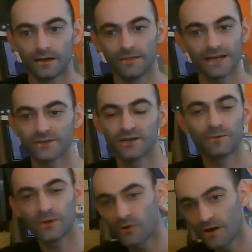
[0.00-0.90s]
that's going to
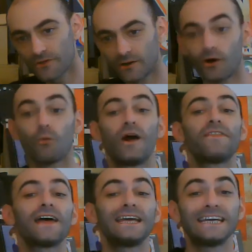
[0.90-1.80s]
be worth a lot when
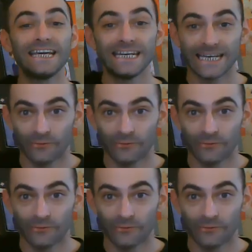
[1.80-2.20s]
they need it.